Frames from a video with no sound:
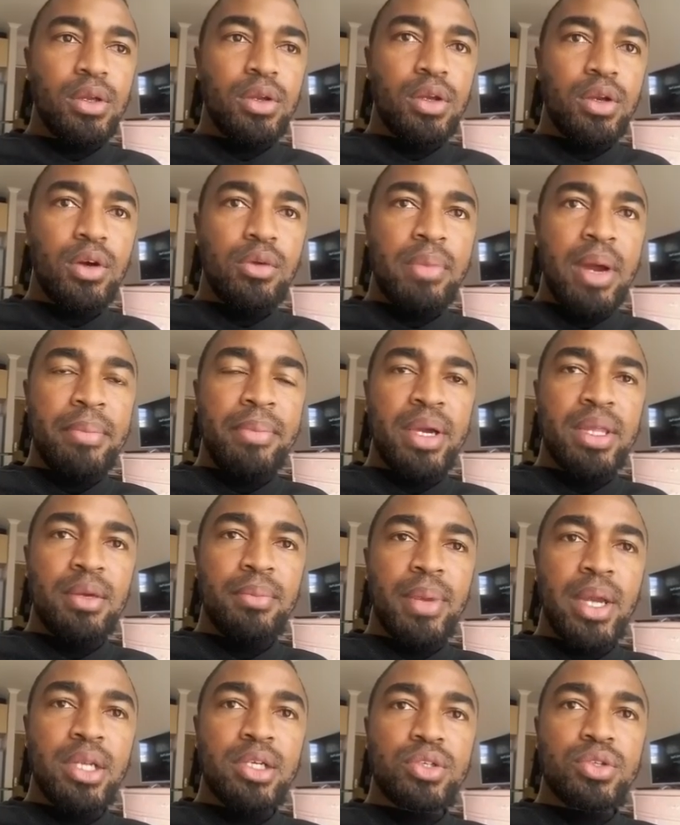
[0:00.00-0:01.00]
My mother
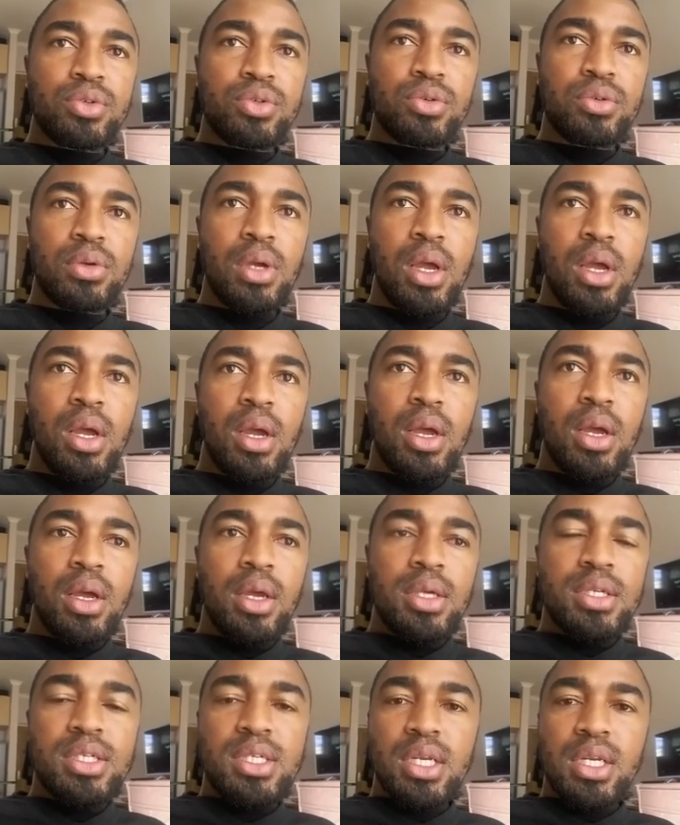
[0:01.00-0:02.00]
managed to
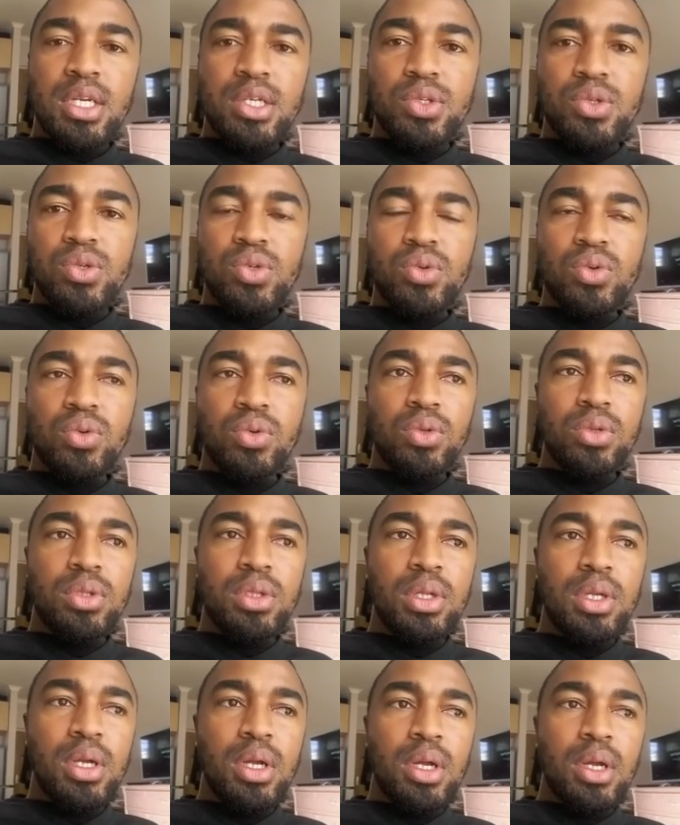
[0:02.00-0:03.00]
send us to
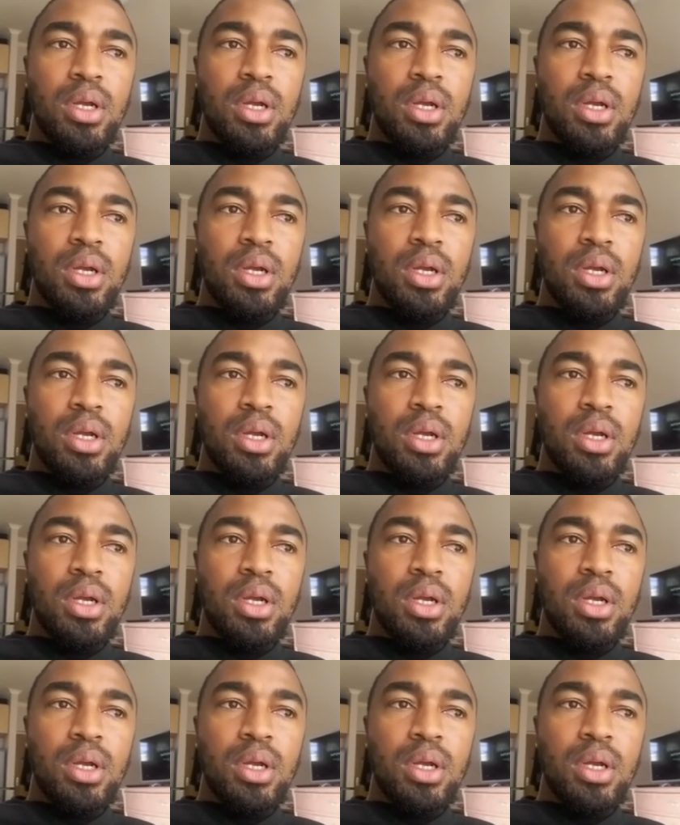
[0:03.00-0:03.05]
school